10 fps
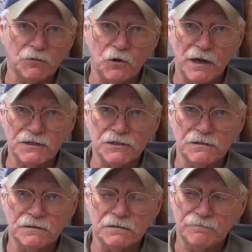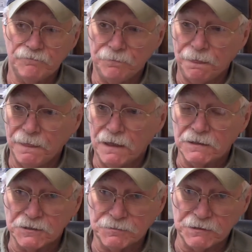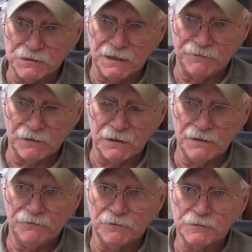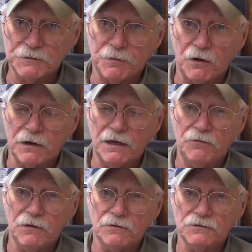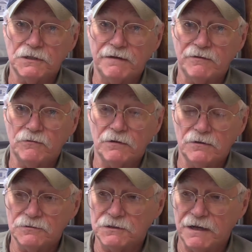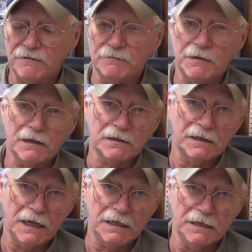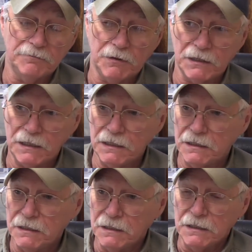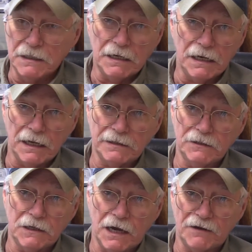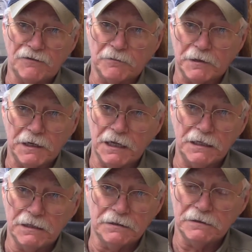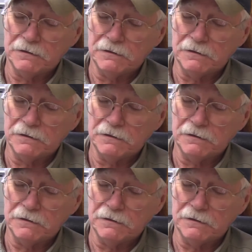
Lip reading: questions, specifically from Sparky 107107, my Canadian buddy. I like you guys from Canada.